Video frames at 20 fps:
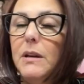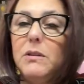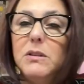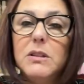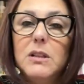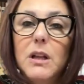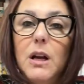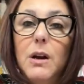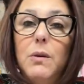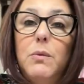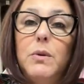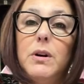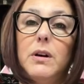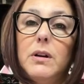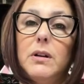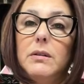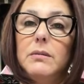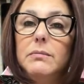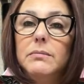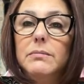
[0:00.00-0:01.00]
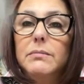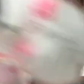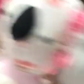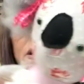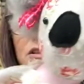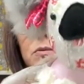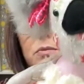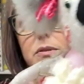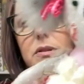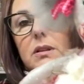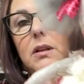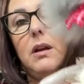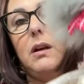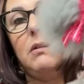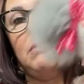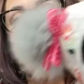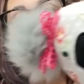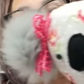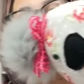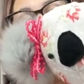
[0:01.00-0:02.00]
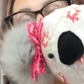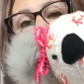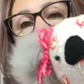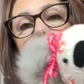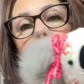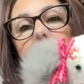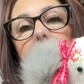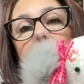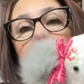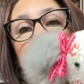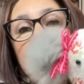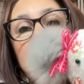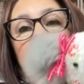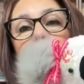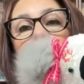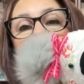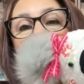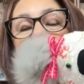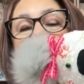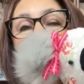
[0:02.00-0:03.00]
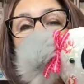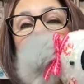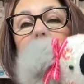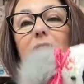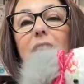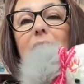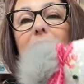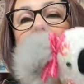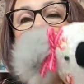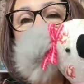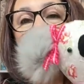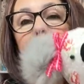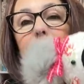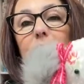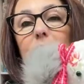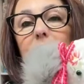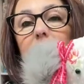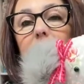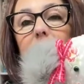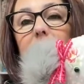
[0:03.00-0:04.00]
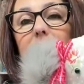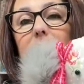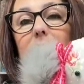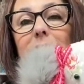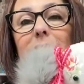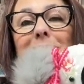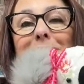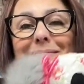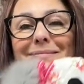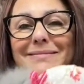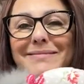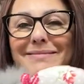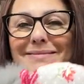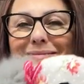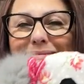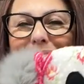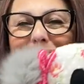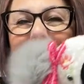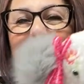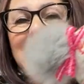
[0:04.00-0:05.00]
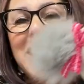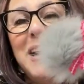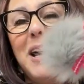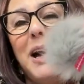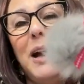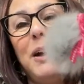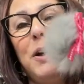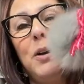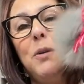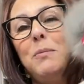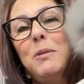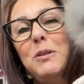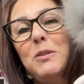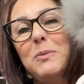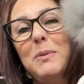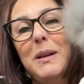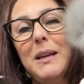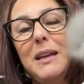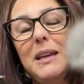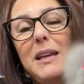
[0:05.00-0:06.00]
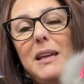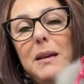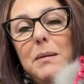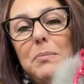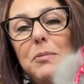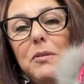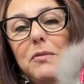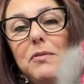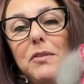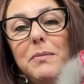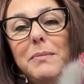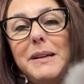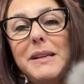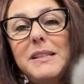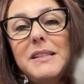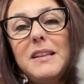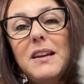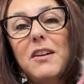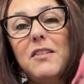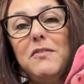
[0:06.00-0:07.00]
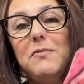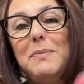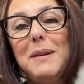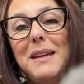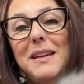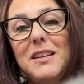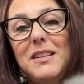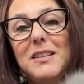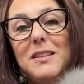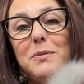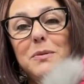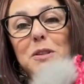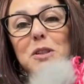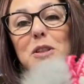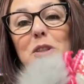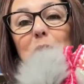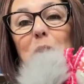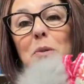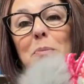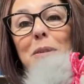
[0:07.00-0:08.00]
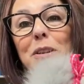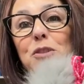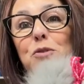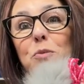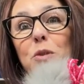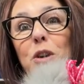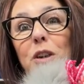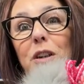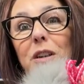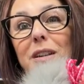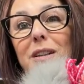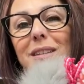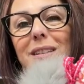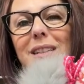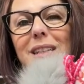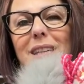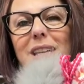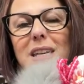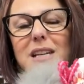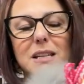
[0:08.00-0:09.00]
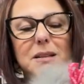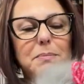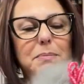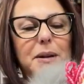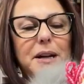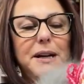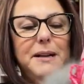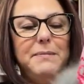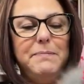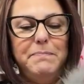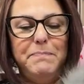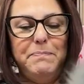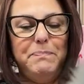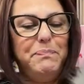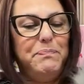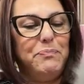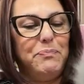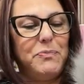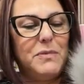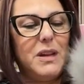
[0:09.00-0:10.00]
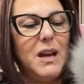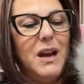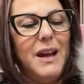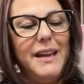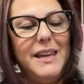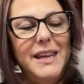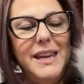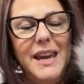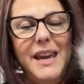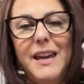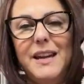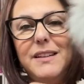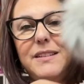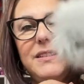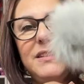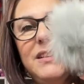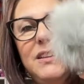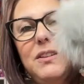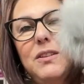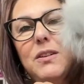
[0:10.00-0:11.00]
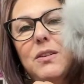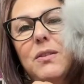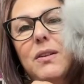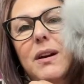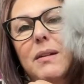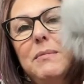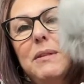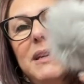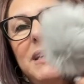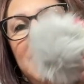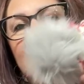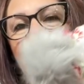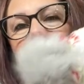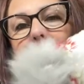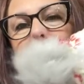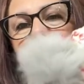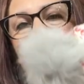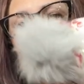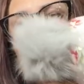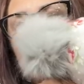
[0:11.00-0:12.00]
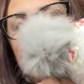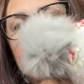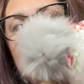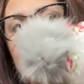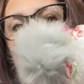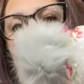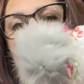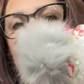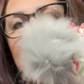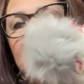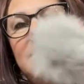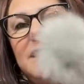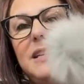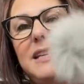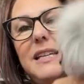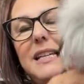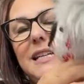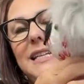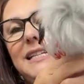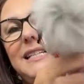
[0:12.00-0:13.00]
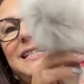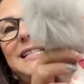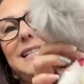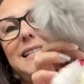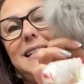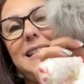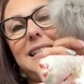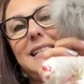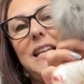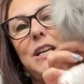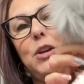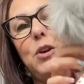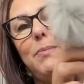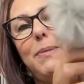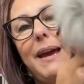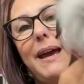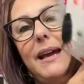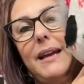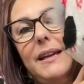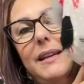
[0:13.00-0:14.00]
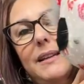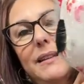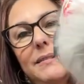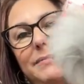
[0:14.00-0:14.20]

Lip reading: was a lot of work. This was a lot of work. This was a lot of work. I almost want to keep her for myself because it was so much work, but I can't, you know, I'm going to have to send her back